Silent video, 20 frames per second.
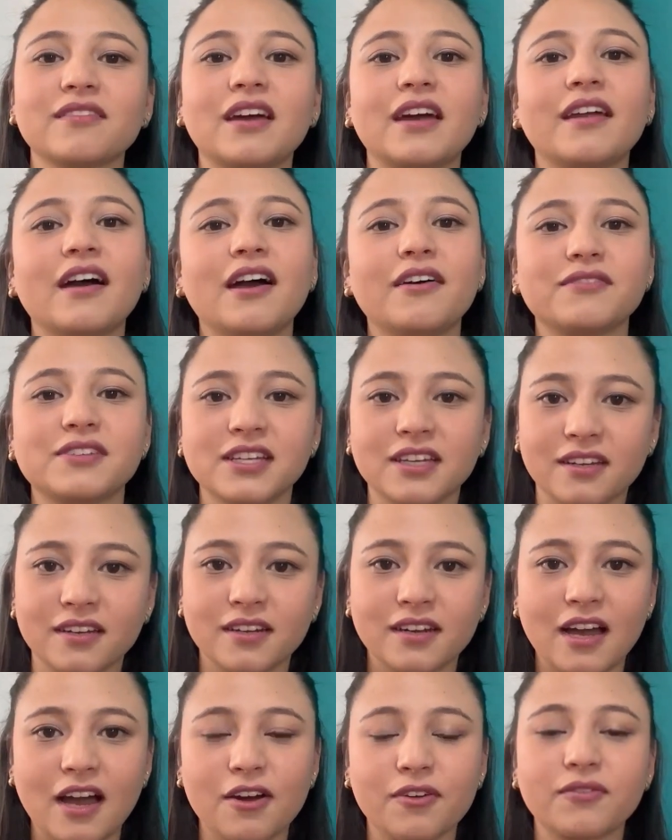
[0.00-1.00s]
that I have
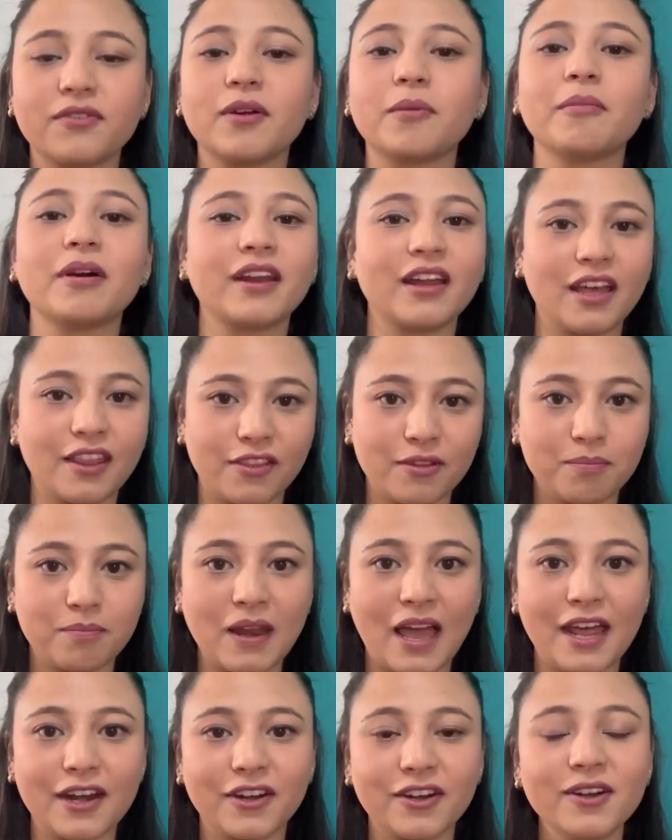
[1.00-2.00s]
taken out from another
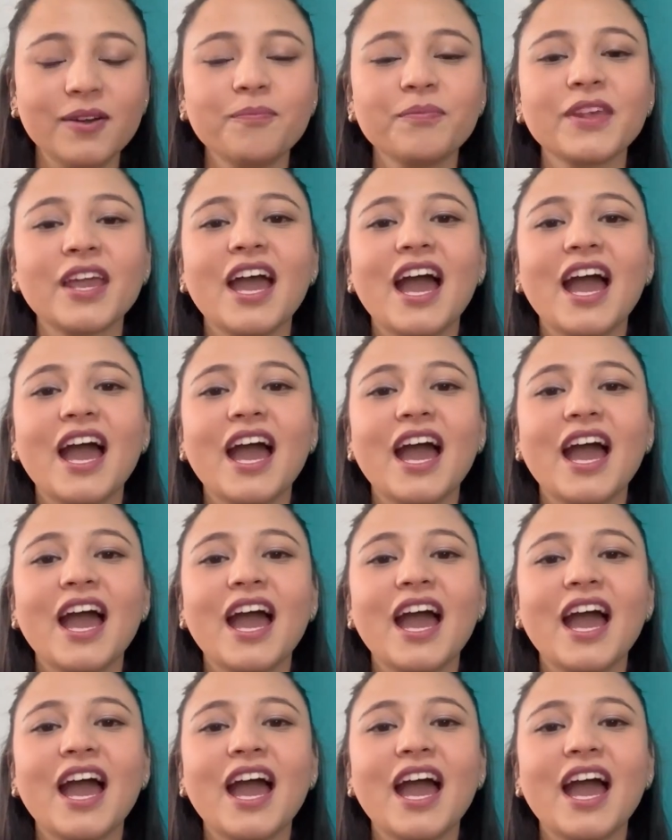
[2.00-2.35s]
planner.